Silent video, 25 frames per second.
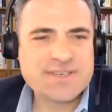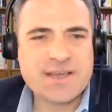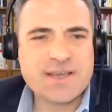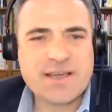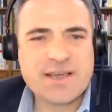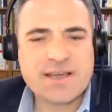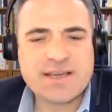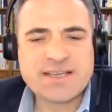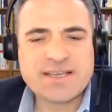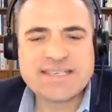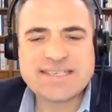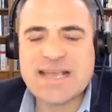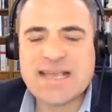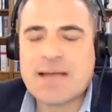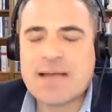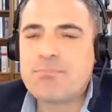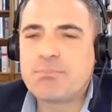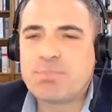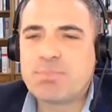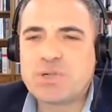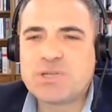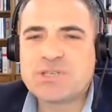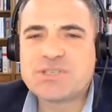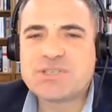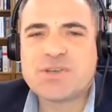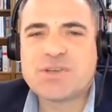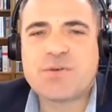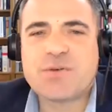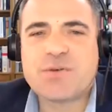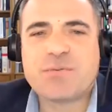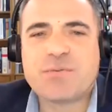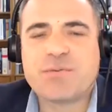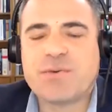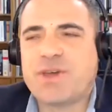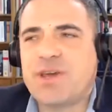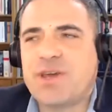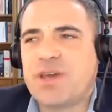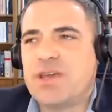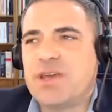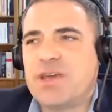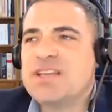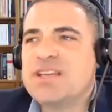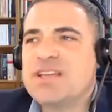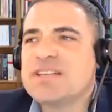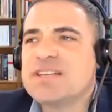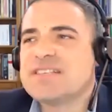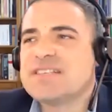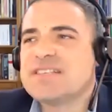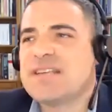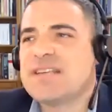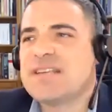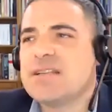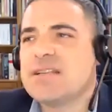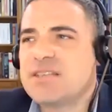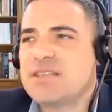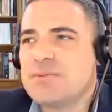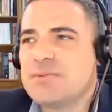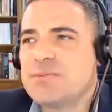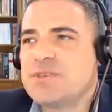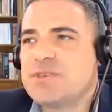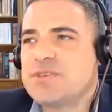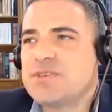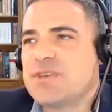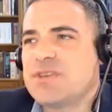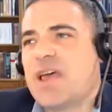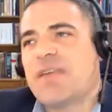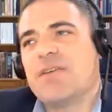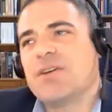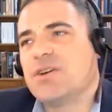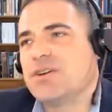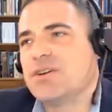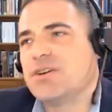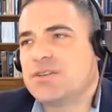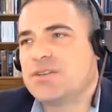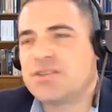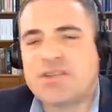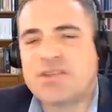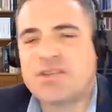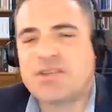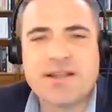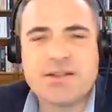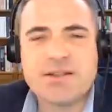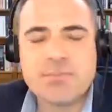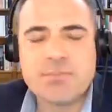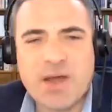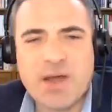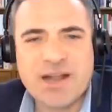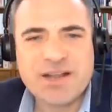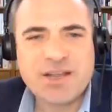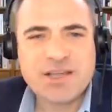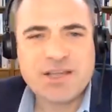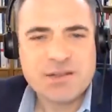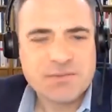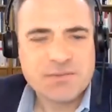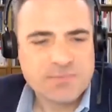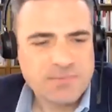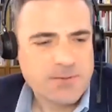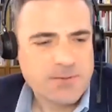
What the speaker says: examples of incentives other than money?